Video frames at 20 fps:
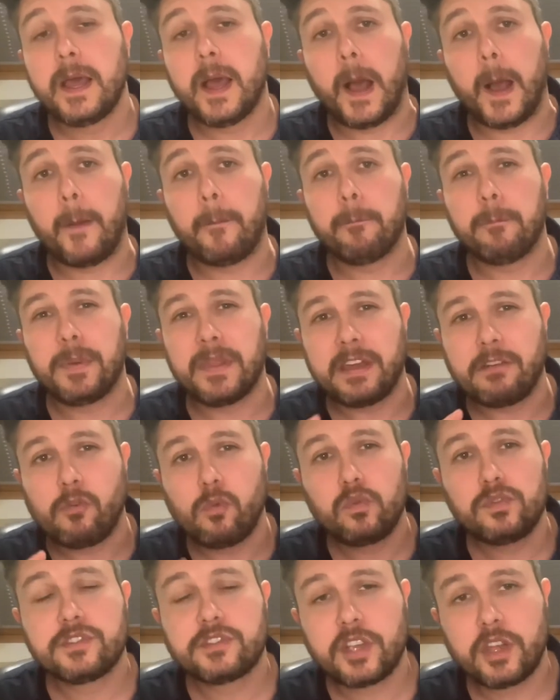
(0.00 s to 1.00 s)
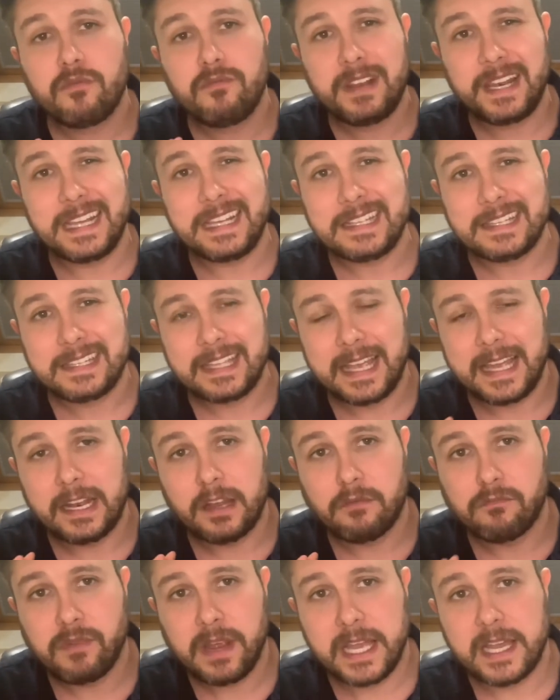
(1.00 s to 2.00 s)
but they're also released in
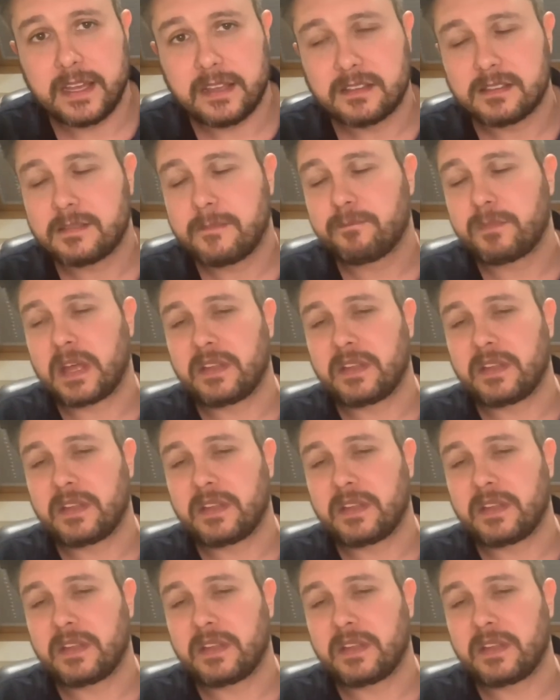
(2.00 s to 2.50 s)
arrears.